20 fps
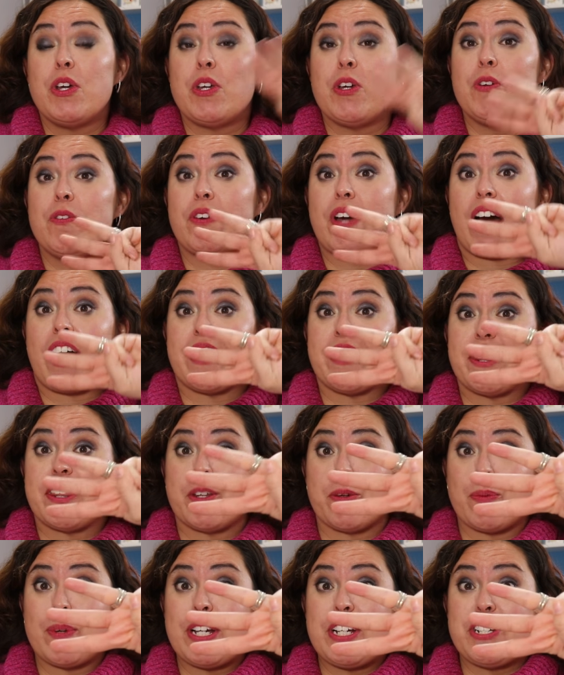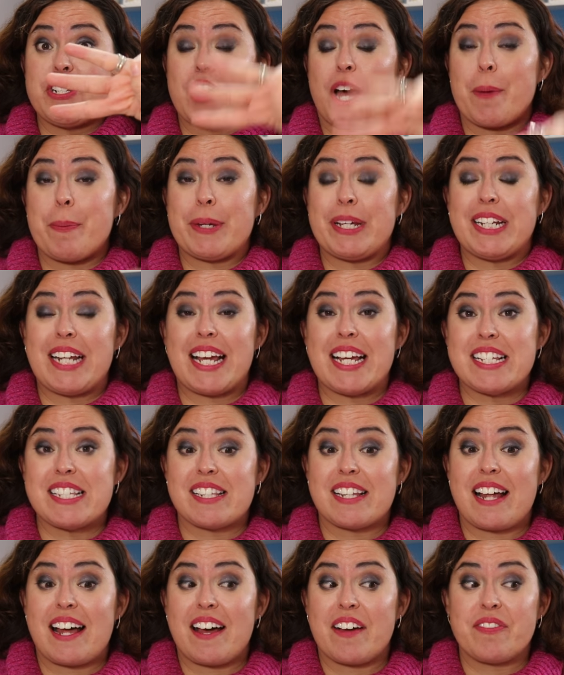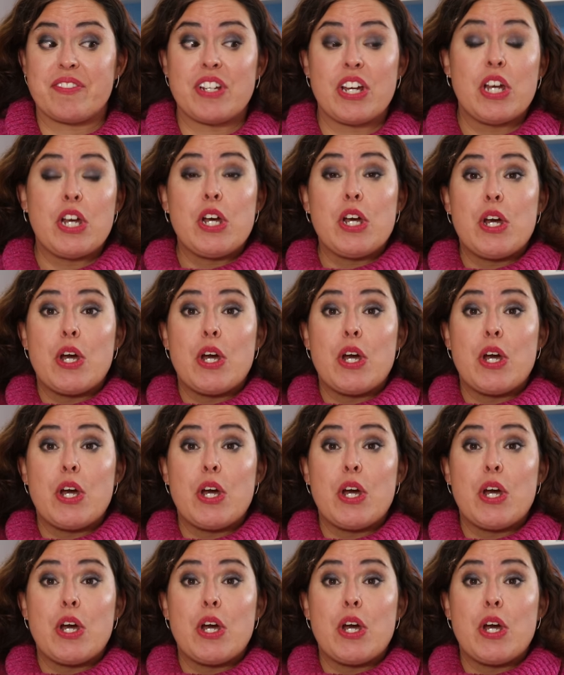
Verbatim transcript: you've got three shopping days left.